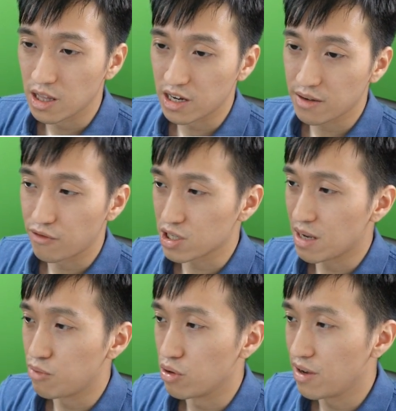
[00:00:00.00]
like, for
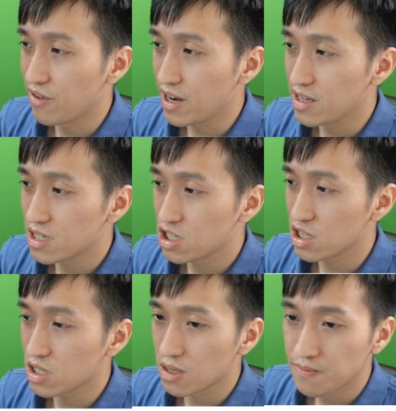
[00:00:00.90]
example, if I
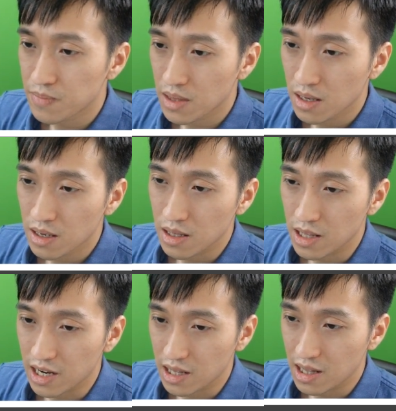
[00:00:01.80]
just
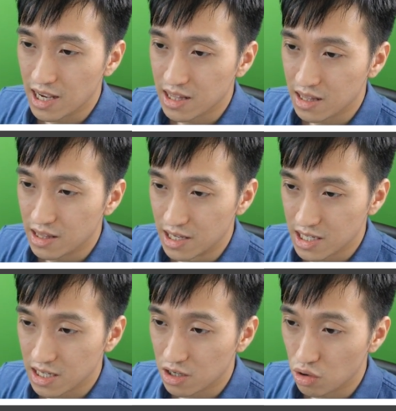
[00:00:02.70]
like let
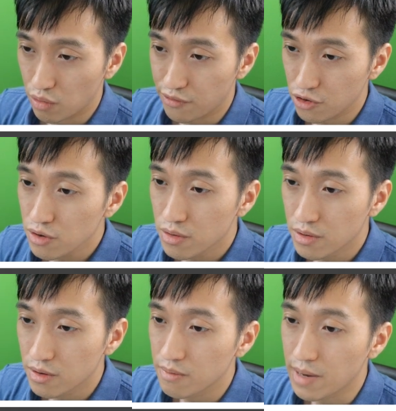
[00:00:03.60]
this go through,
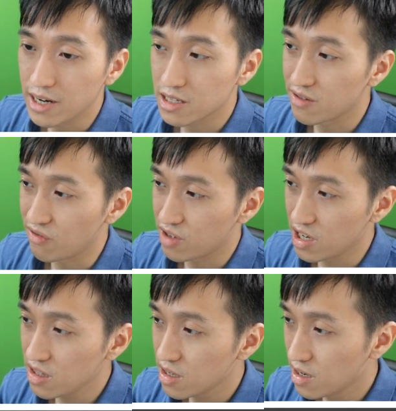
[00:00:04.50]
minus
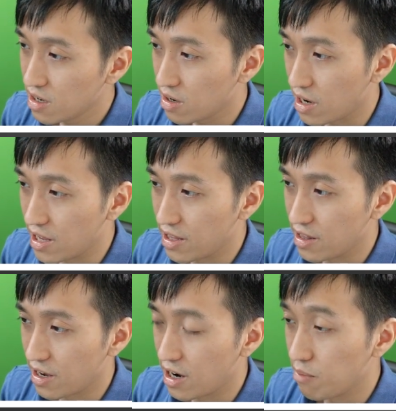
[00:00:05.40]
15, and
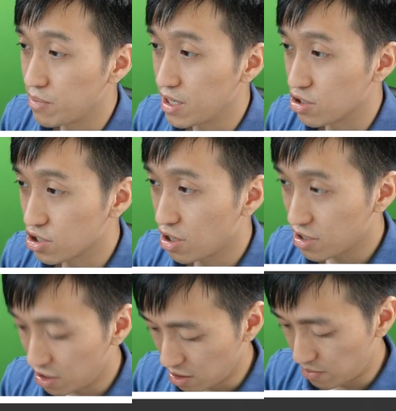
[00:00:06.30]
then I update the
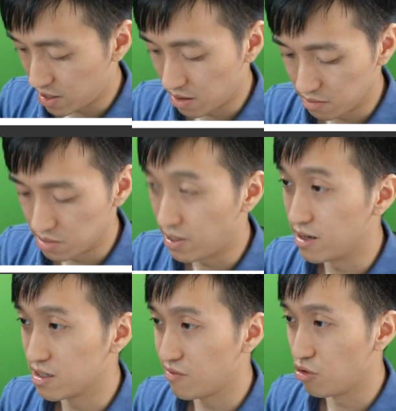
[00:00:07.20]
stock here, it becomes
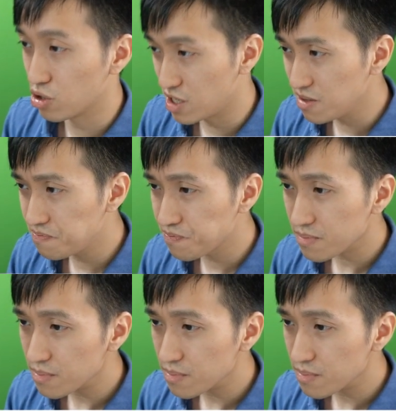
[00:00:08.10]
minus 14.